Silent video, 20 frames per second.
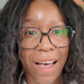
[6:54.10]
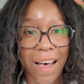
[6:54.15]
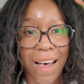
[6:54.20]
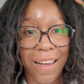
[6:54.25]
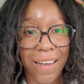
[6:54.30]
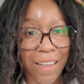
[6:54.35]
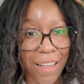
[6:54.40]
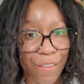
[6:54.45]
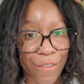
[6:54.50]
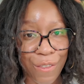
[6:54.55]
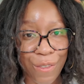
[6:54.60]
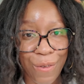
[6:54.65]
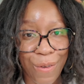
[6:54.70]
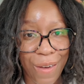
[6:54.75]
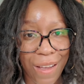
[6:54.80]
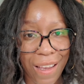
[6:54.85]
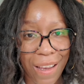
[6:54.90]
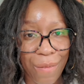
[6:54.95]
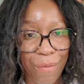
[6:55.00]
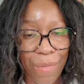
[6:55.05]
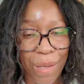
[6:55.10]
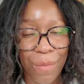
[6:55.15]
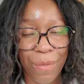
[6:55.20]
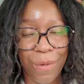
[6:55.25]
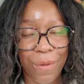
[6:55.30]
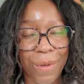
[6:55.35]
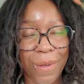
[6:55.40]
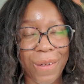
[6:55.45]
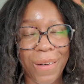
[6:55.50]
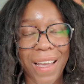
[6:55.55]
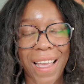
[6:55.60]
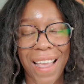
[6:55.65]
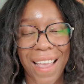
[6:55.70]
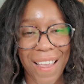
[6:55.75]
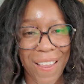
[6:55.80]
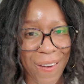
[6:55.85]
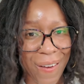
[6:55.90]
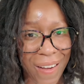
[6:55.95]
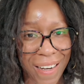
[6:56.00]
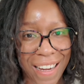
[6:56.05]
I love soy. People
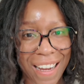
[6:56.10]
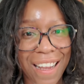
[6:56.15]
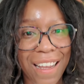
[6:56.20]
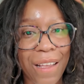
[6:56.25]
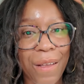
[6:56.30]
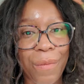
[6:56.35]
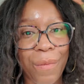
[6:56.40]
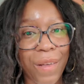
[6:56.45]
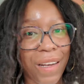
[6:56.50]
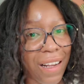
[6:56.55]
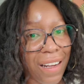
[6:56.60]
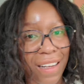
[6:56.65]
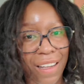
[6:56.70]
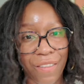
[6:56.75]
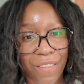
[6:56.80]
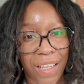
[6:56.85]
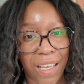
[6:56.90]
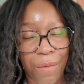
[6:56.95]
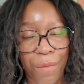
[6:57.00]
hate on it, but I love it.